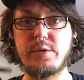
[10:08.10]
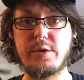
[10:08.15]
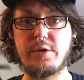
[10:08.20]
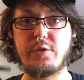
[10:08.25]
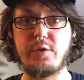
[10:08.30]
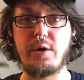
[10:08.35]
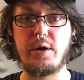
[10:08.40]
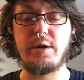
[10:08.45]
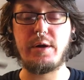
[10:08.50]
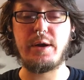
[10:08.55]
I
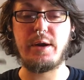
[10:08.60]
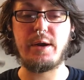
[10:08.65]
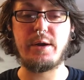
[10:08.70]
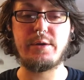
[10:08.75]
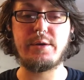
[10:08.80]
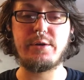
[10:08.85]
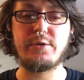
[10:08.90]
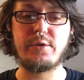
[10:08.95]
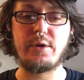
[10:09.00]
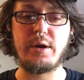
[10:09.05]
tried. I had
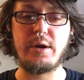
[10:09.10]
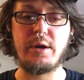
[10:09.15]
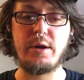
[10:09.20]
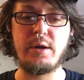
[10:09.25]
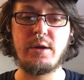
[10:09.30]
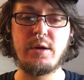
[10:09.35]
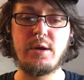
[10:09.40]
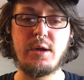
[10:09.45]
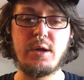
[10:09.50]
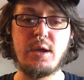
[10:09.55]
to try it.
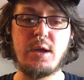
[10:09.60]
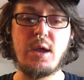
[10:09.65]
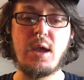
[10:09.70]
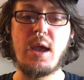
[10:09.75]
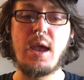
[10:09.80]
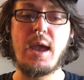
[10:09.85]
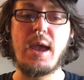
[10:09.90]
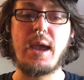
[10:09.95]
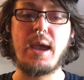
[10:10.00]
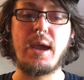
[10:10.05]

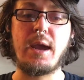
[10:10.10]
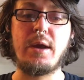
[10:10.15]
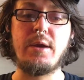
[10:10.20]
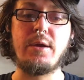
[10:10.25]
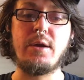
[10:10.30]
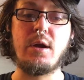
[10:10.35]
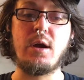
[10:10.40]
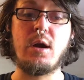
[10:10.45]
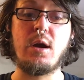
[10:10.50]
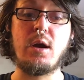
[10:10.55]
And,
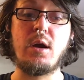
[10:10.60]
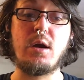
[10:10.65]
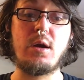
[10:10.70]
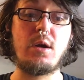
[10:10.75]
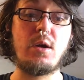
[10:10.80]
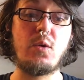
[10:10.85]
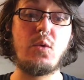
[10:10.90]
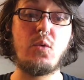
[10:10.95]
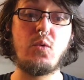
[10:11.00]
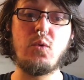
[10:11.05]

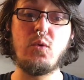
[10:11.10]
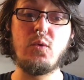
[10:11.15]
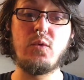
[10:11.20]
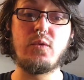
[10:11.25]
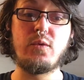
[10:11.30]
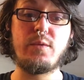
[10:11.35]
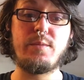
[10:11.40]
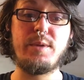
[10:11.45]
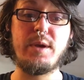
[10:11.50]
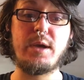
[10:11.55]

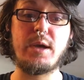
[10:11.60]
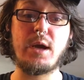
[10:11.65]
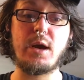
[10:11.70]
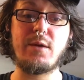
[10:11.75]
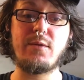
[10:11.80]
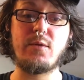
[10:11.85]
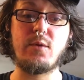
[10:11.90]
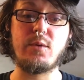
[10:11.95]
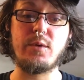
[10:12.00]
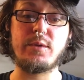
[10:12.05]
be
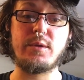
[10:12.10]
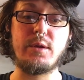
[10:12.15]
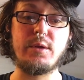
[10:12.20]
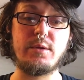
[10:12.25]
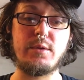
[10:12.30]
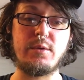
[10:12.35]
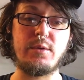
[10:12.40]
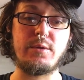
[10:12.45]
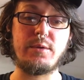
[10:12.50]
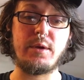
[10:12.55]
careful with these
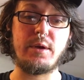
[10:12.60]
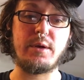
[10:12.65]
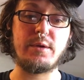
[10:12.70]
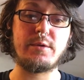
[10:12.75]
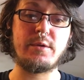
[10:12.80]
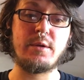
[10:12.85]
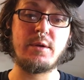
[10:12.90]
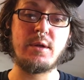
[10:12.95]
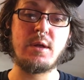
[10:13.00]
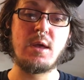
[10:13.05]
little things.